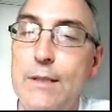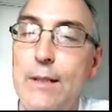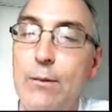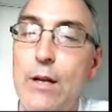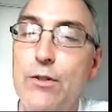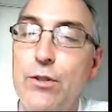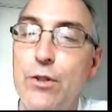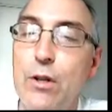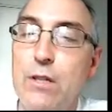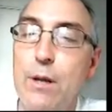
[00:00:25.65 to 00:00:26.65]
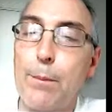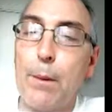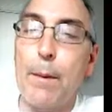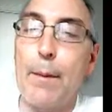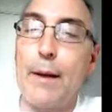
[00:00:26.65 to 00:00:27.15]
I should do to
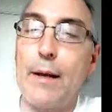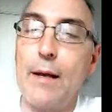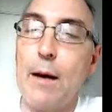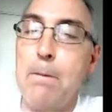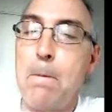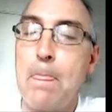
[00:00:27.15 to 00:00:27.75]
supplement my income.